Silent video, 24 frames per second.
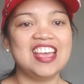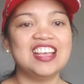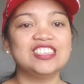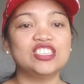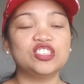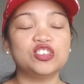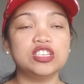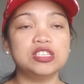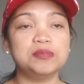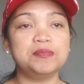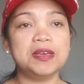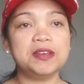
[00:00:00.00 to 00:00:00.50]

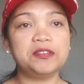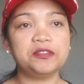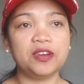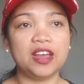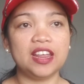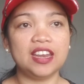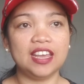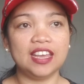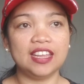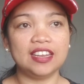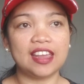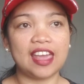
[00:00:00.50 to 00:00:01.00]
So it's been
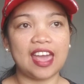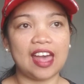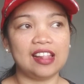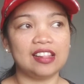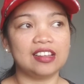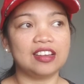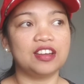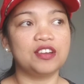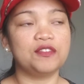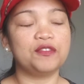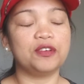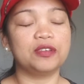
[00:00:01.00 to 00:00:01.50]
raining in
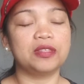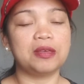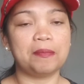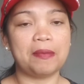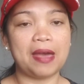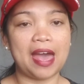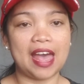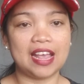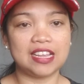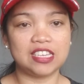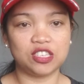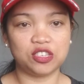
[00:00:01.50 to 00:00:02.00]
Calgary for the
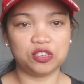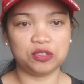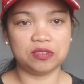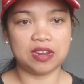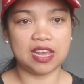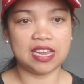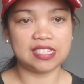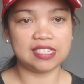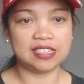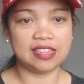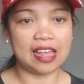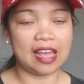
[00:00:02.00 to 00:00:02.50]
past 2
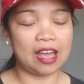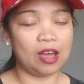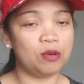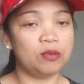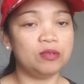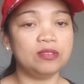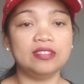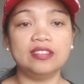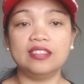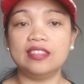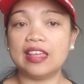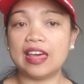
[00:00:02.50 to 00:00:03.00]
days
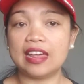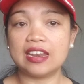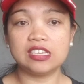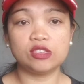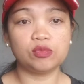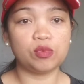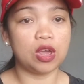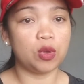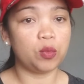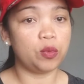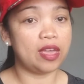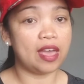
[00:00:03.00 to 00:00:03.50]
now, and that is
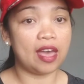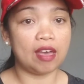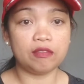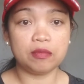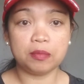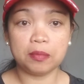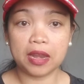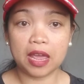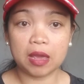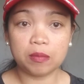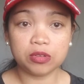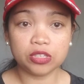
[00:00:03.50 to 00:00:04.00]
why we
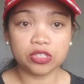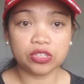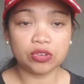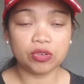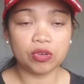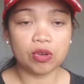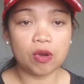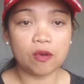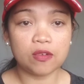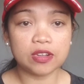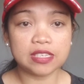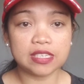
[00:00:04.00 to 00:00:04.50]
haven't been able to
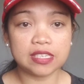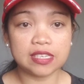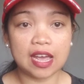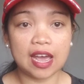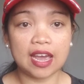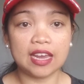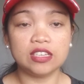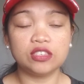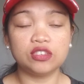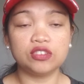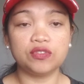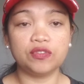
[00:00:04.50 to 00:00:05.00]
go
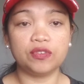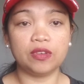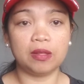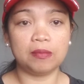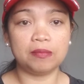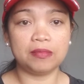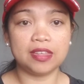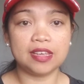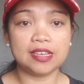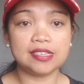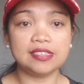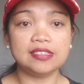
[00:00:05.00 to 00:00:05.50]
outside to
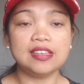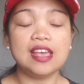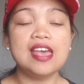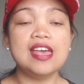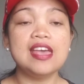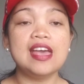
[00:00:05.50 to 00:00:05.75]
film this,